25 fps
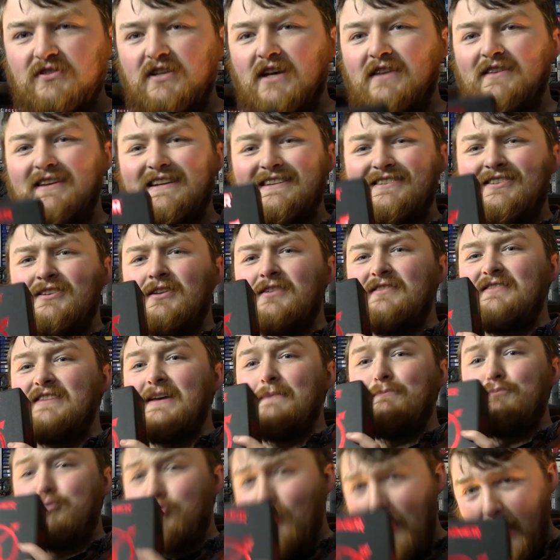set that is going to
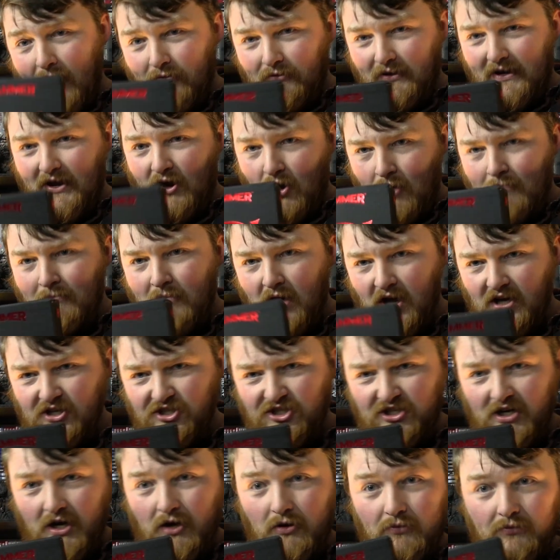sit proudly on my
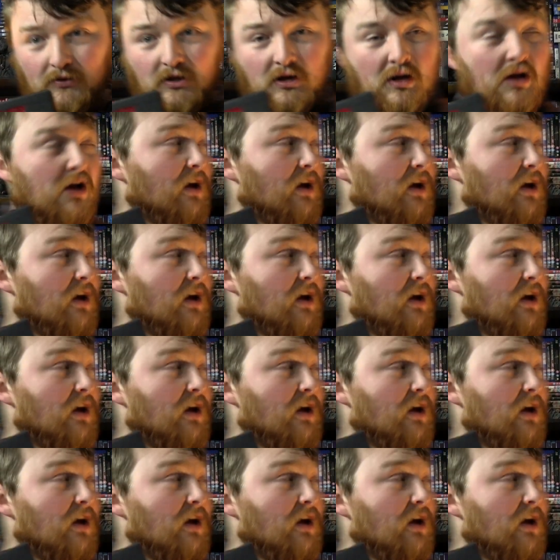shelf,